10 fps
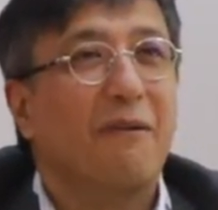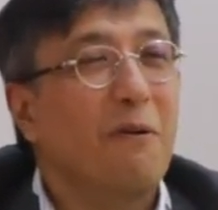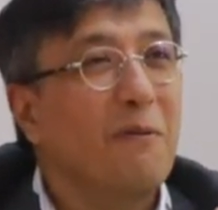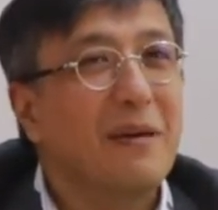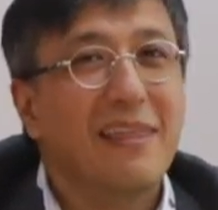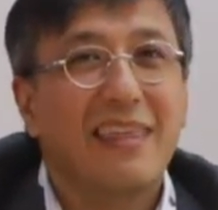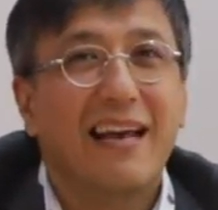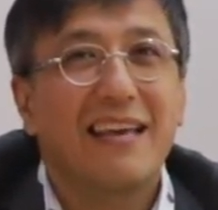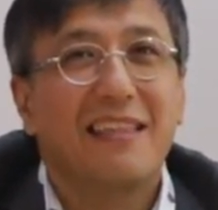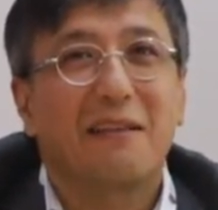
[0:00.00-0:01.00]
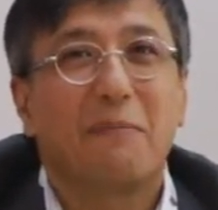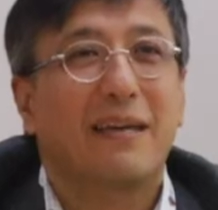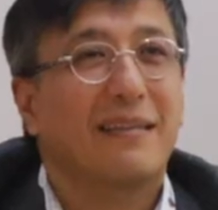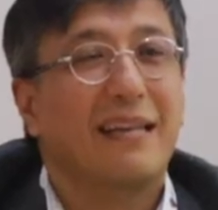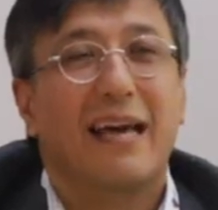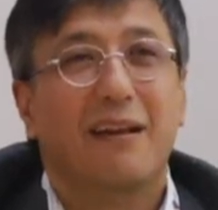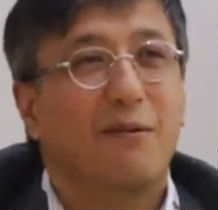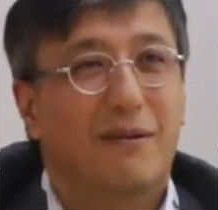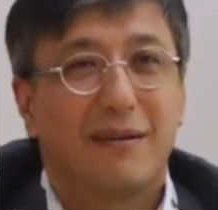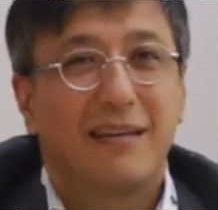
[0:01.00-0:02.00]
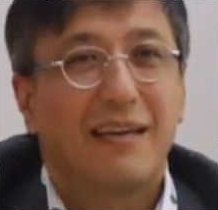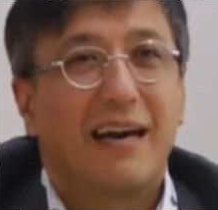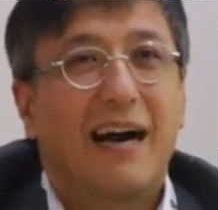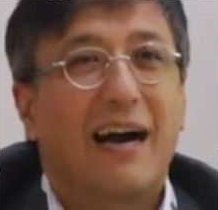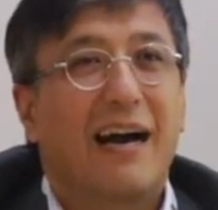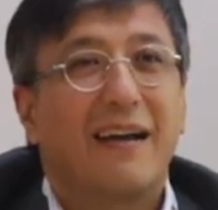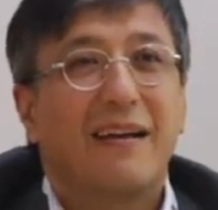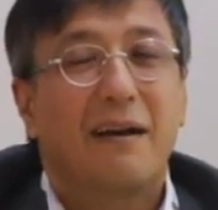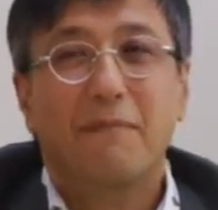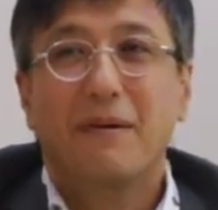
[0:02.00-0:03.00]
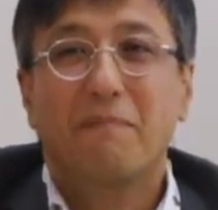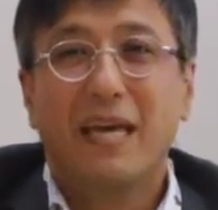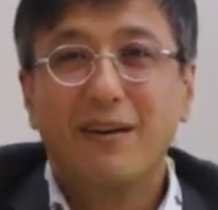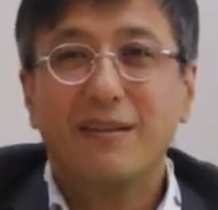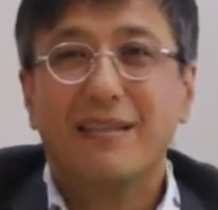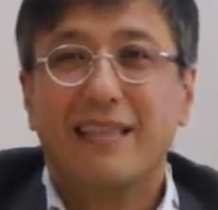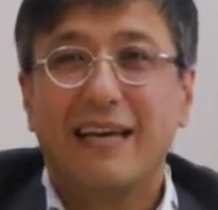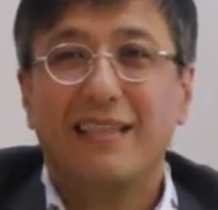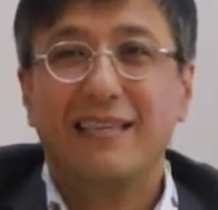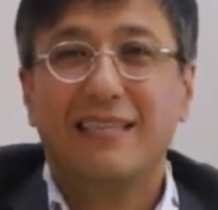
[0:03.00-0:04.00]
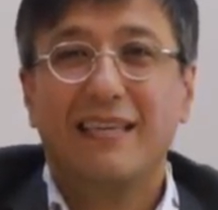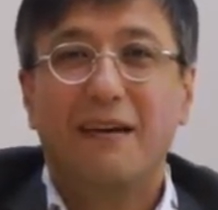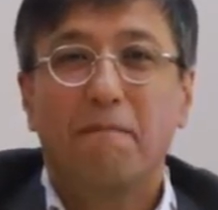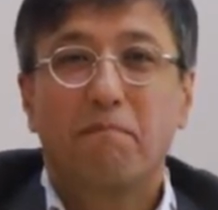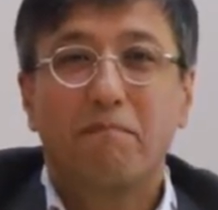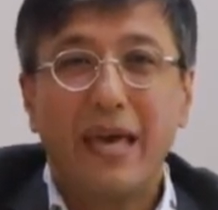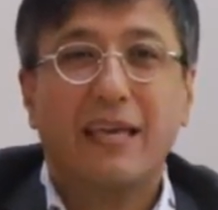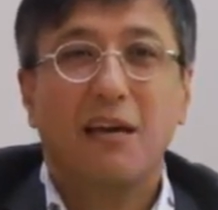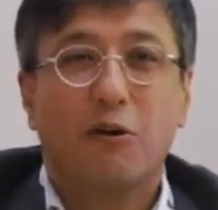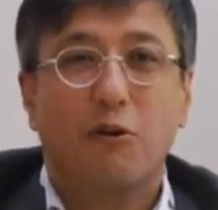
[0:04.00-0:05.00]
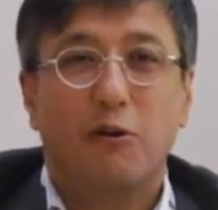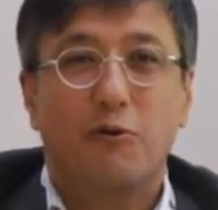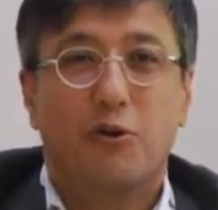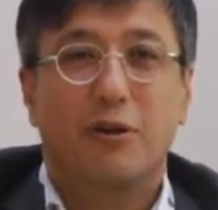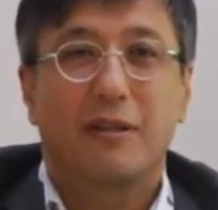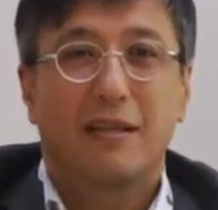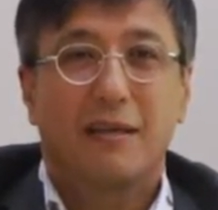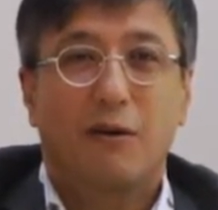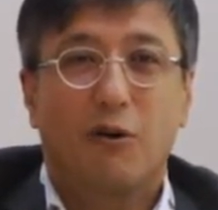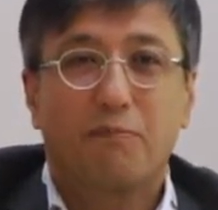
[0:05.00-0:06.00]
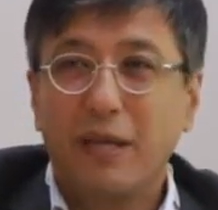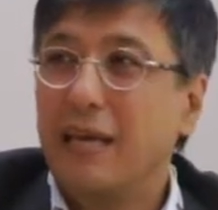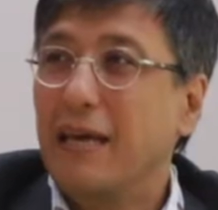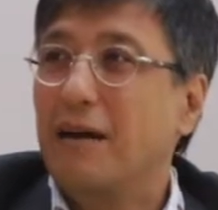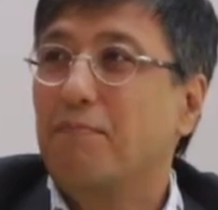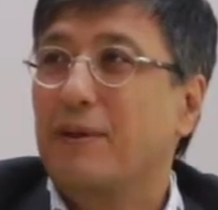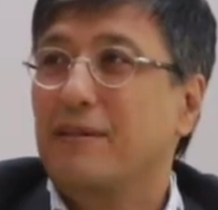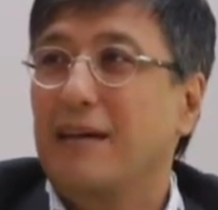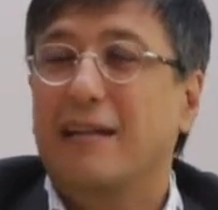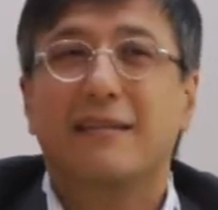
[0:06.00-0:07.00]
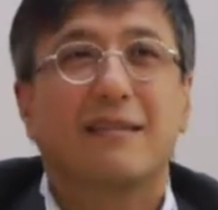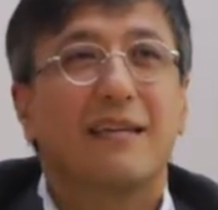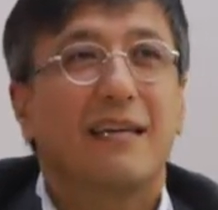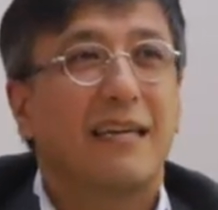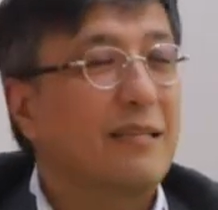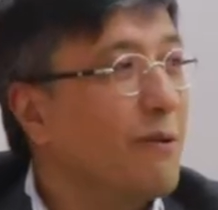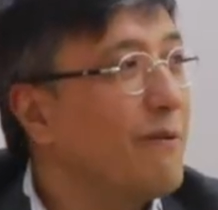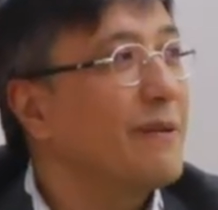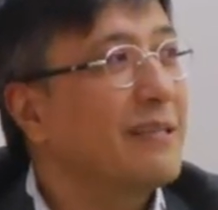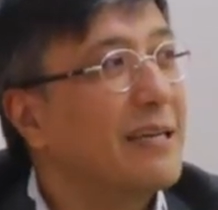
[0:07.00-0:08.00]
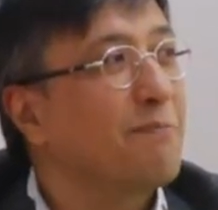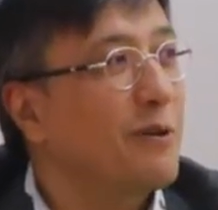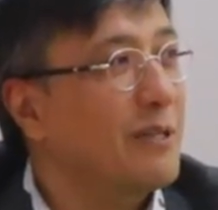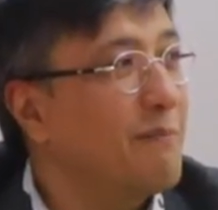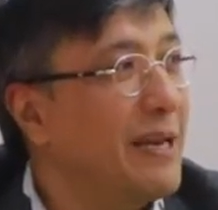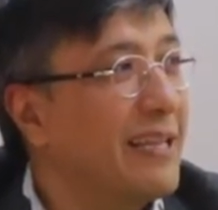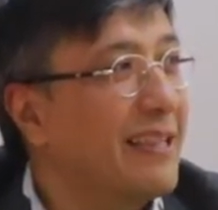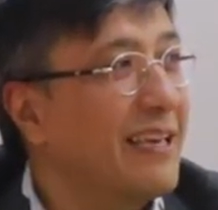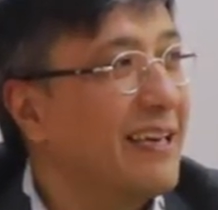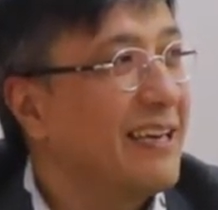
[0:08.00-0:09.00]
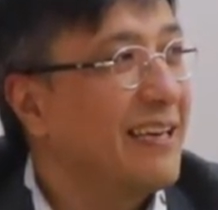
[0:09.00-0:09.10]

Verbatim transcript: i always challenge them i say like look because that is uh, making conclusion or bringing up results is always responsibility.